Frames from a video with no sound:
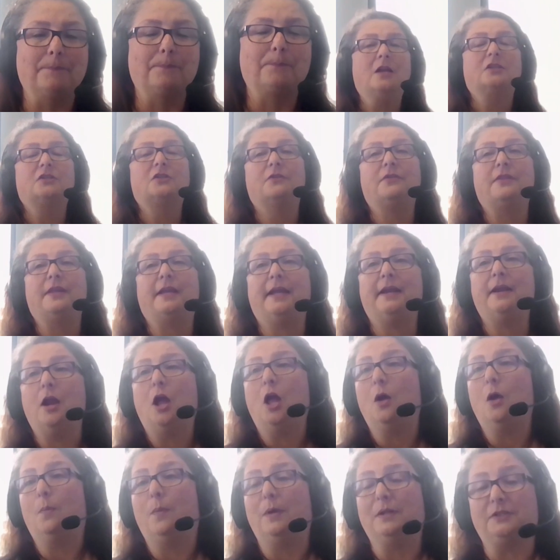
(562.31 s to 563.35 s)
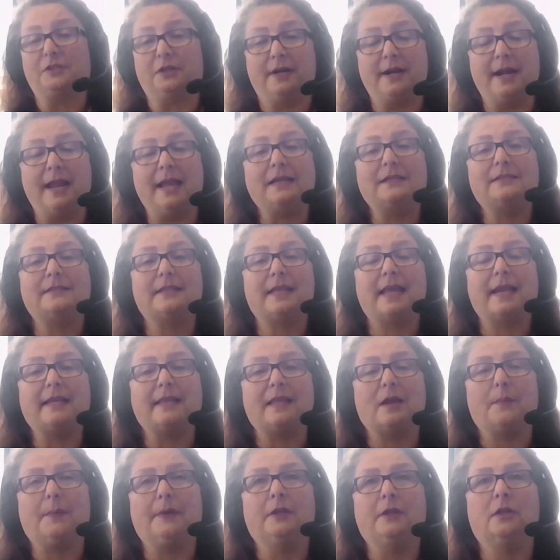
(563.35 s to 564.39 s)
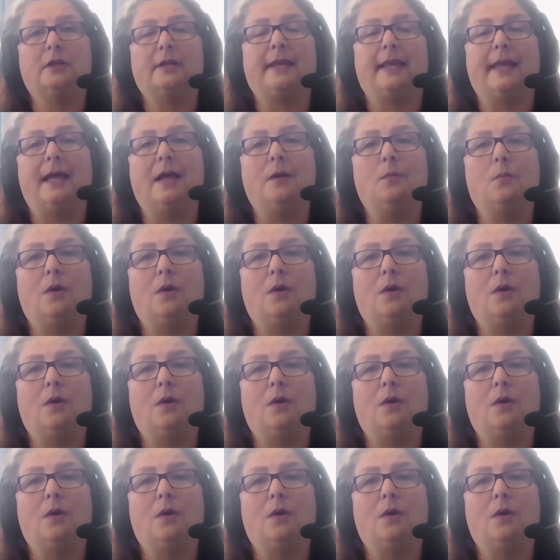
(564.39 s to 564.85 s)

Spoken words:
So then what's our next thing that we look at?